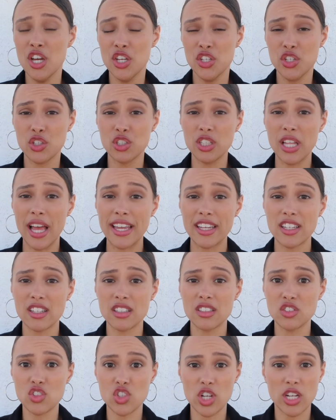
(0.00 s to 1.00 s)
you're like
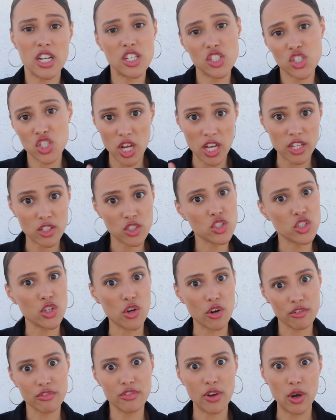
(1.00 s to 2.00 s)
trying to judge
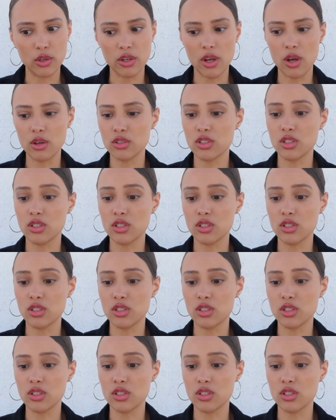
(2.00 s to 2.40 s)
your photos,